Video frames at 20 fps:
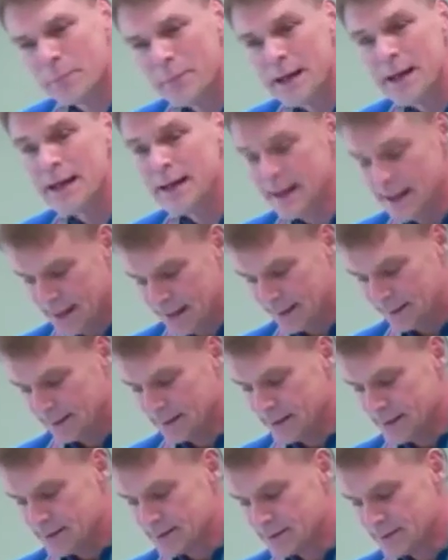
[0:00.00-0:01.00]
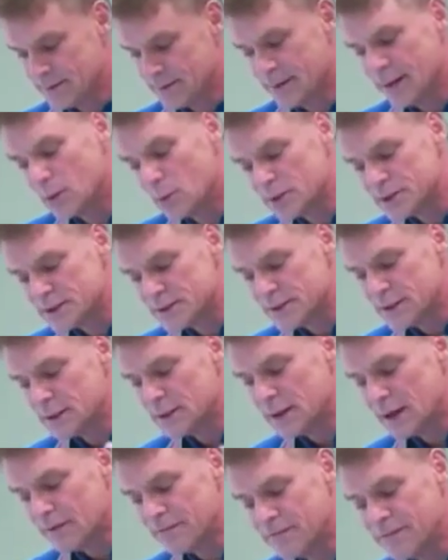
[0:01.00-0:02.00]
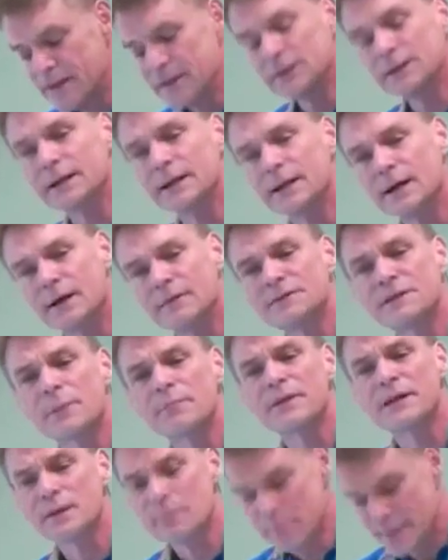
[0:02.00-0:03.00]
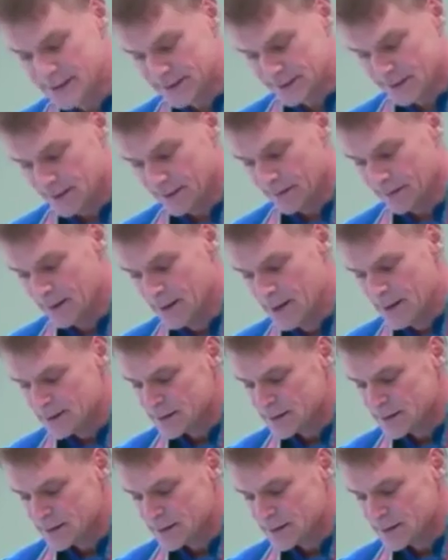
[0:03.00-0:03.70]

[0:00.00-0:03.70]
me at least, there was still a feeling of something missing,